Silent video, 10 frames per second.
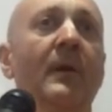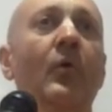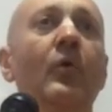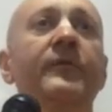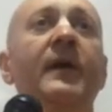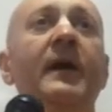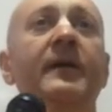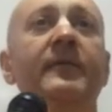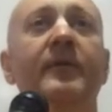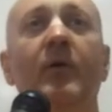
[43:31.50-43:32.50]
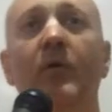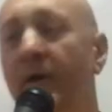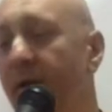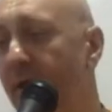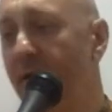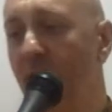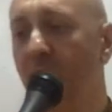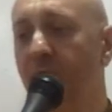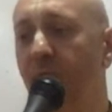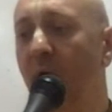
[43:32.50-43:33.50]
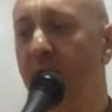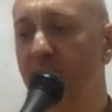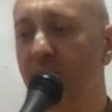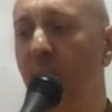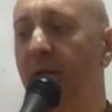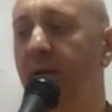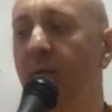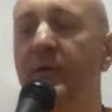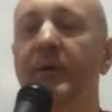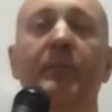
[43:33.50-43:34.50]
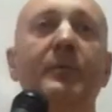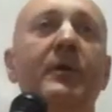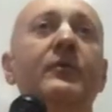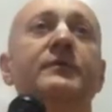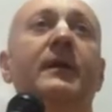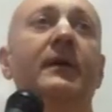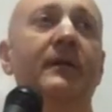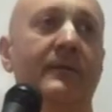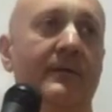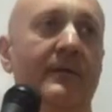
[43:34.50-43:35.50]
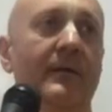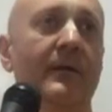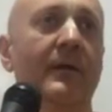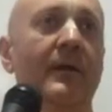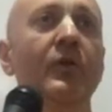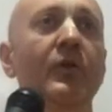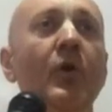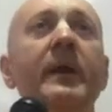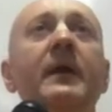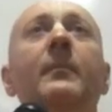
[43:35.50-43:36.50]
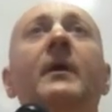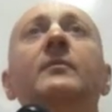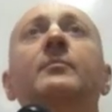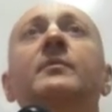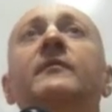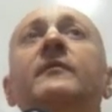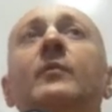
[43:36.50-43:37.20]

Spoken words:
Whole science, of what Sambandha Videya Prayojana. Knowing about the person,